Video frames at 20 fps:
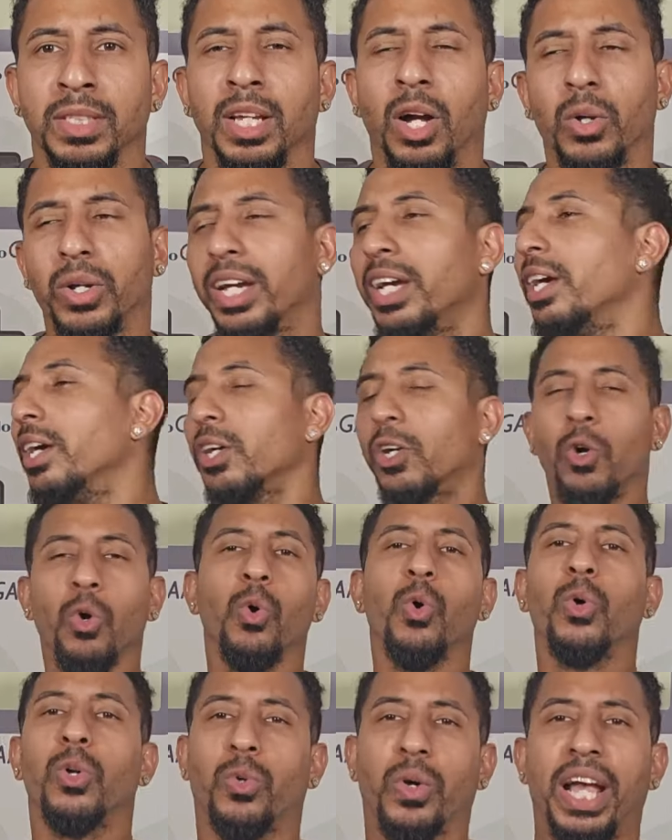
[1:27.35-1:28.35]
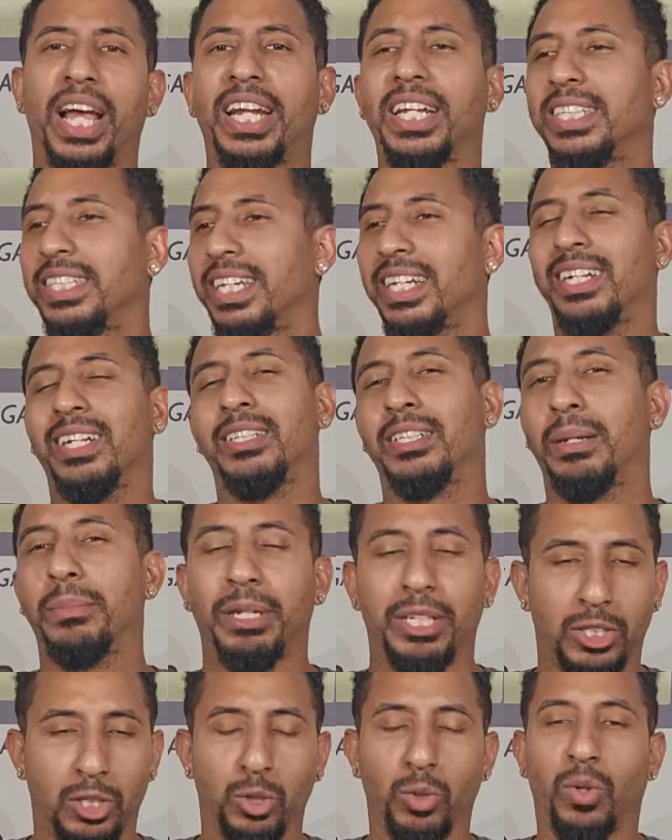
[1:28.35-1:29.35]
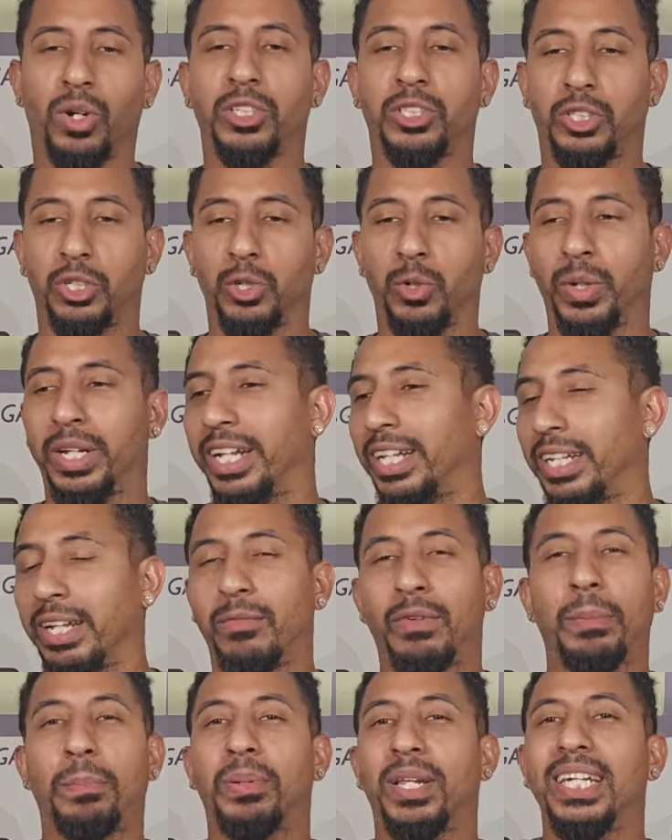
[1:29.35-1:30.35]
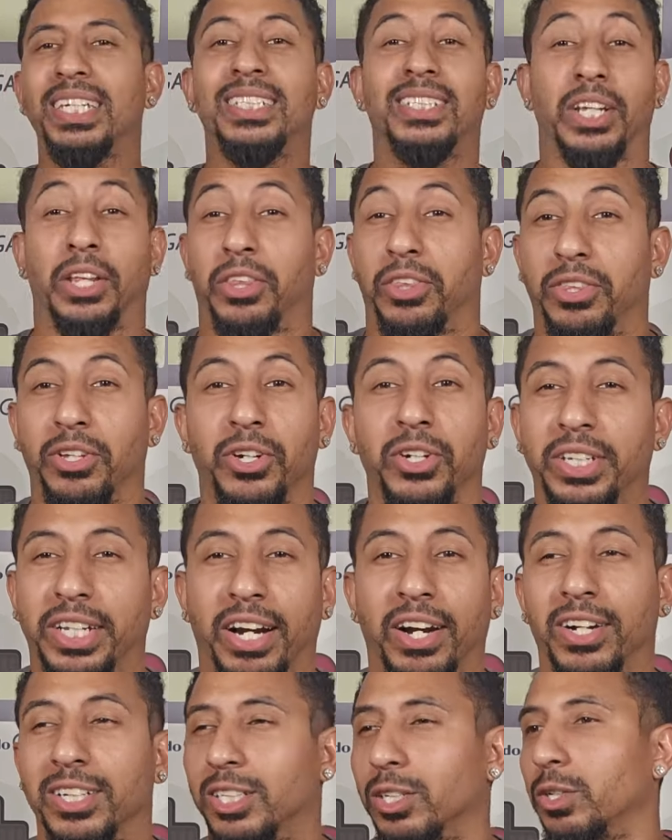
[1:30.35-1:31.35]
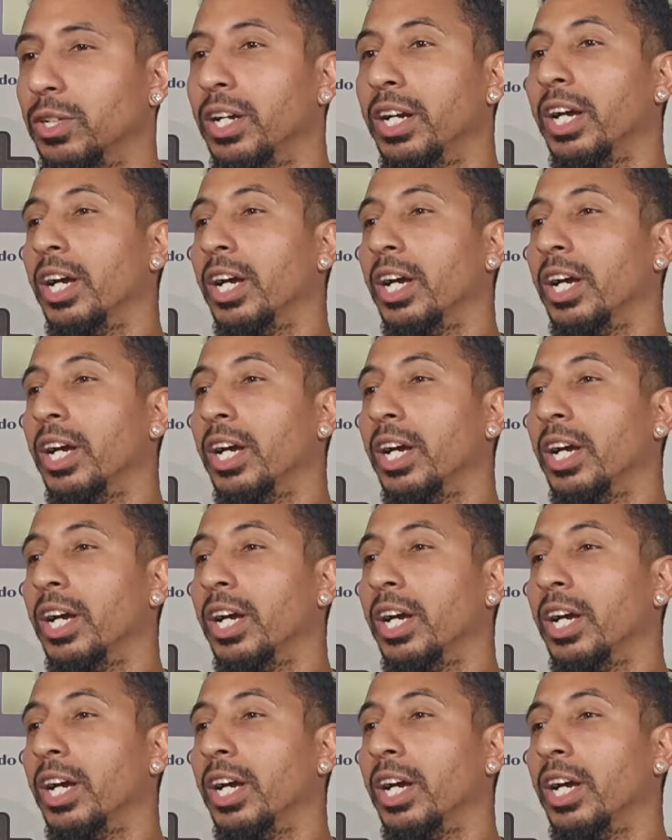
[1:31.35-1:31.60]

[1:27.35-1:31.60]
Okay, cool, granted, yeah, they made two on two, and then they replaced the third character